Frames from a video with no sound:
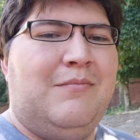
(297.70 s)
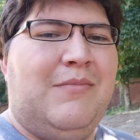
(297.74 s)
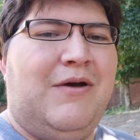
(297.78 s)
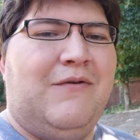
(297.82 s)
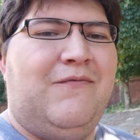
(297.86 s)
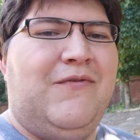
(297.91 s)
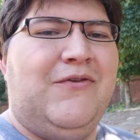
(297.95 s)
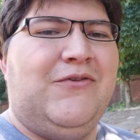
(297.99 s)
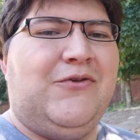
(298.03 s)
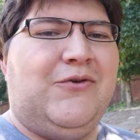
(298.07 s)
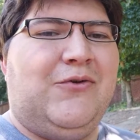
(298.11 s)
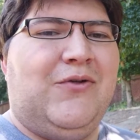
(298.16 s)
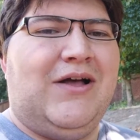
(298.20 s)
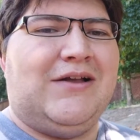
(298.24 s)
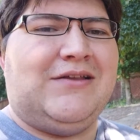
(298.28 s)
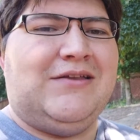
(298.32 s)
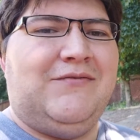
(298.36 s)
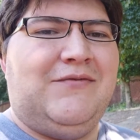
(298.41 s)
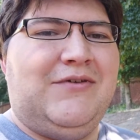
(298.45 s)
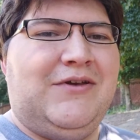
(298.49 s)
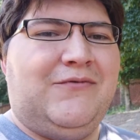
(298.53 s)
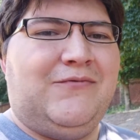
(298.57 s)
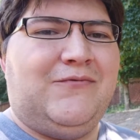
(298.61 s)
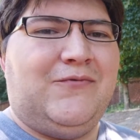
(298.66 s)
My physical
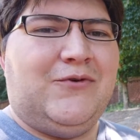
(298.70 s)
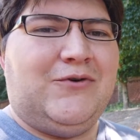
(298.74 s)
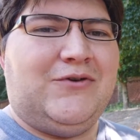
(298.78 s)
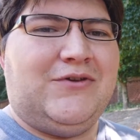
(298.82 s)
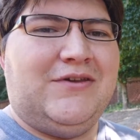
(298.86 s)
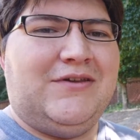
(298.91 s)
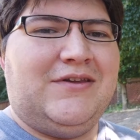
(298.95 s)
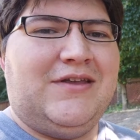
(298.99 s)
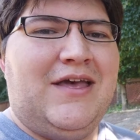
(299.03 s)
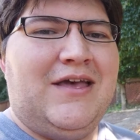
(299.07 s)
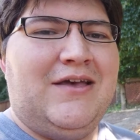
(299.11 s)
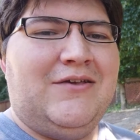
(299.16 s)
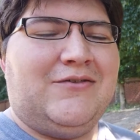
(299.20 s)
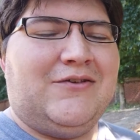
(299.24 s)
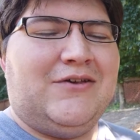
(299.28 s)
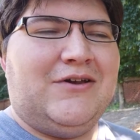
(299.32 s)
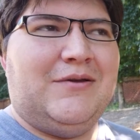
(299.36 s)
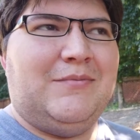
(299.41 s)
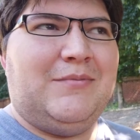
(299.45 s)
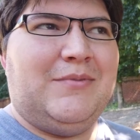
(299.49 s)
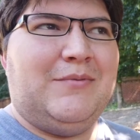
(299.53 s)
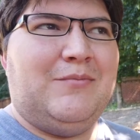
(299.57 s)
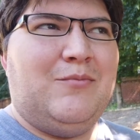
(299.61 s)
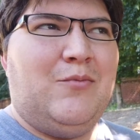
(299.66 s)
activity for today is
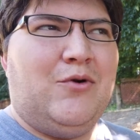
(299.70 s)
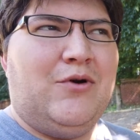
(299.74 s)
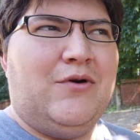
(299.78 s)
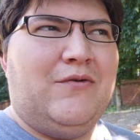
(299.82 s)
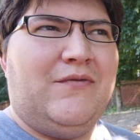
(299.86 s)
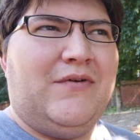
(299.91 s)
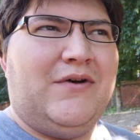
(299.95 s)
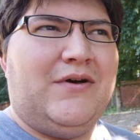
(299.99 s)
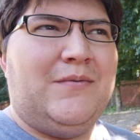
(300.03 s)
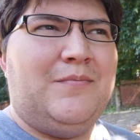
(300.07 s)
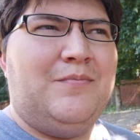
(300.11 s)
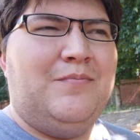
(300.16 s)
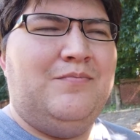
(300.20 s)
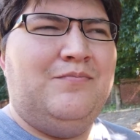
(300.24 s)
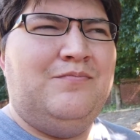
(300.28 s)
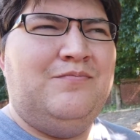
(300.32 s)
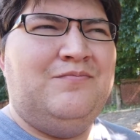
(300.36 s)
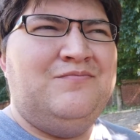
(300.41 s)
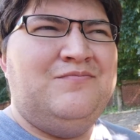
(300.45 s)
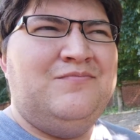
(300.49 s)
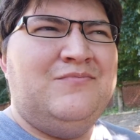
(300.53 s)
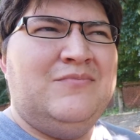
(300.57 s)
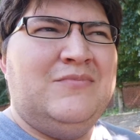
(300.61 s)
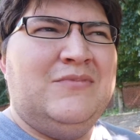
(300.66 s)
going to be more of a
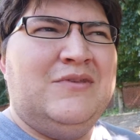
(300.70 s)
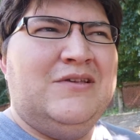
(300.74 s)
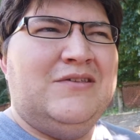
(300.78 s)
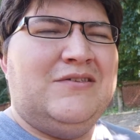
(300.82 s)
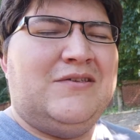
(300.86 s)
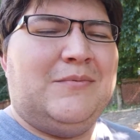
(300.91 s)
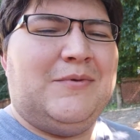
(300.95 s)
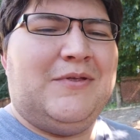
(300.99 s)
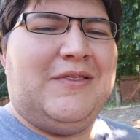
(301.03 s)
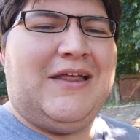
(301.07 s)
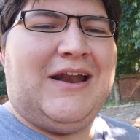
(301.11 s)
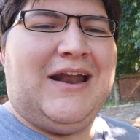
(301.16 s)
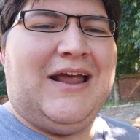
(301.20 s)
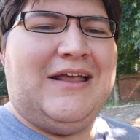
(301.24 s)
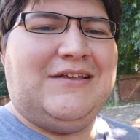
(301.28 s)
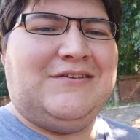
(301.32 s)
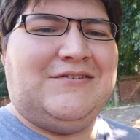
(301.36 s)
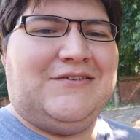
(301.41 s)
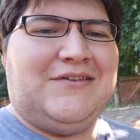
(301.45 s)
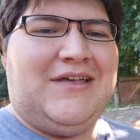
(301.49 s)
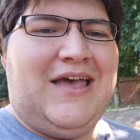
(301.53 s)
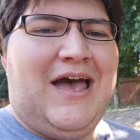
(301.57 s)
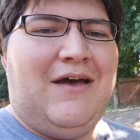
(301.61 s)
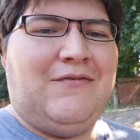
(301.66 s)
something that I
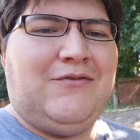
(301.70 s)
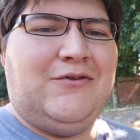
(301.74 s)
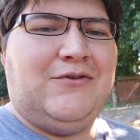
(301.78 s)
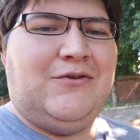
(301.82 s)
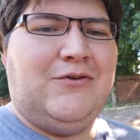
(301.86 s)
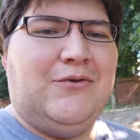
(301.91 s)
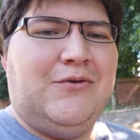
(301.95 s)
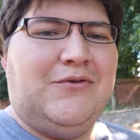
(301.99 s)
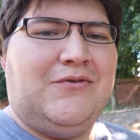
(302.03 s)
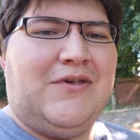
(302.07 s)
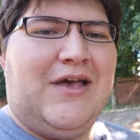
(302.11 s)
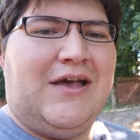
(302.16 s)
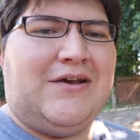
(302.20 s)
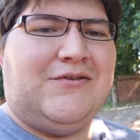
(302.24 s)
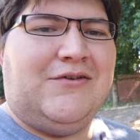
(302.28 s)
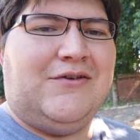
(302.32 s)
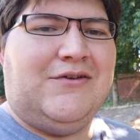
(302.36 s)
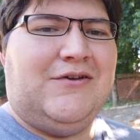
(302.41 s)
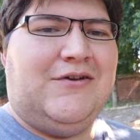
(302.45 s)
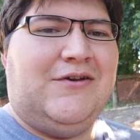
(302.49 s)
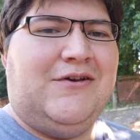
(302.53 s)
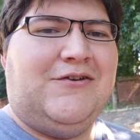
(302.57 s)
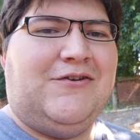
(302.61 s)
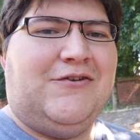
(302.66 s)
just have to do. It's actually
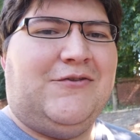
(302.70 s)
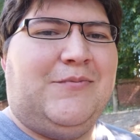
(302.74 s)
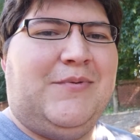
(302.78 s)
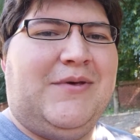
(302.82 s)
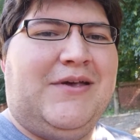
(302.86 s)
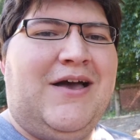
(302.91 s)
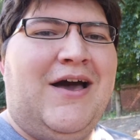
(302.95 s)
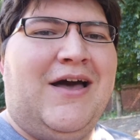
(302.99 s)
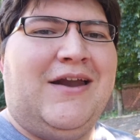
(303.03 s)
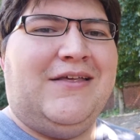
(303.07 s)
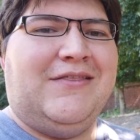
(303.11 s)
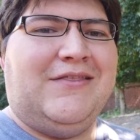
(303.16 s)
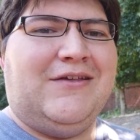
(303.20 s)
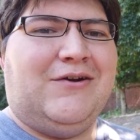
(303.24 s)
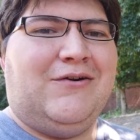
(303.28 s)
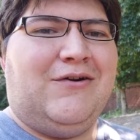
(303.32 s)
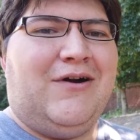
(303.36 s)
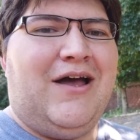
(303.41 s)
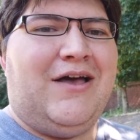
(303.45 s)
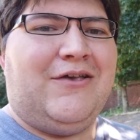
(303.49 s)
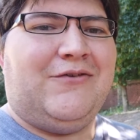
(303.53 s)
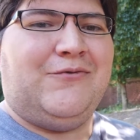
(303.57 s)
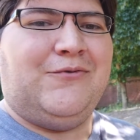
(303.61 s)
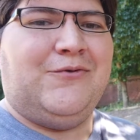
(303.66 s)
going to just be cutting the
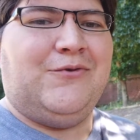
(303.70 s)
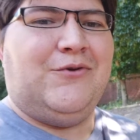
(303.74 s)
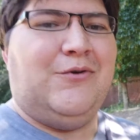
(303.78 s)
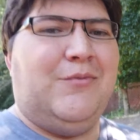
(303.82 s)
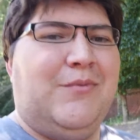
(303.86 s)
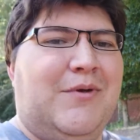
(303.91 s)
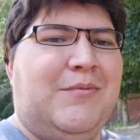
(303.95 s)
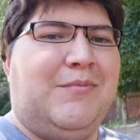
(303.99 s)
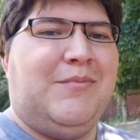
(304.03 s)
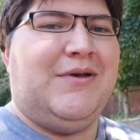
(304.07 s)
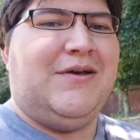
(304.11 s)
grass for a little bit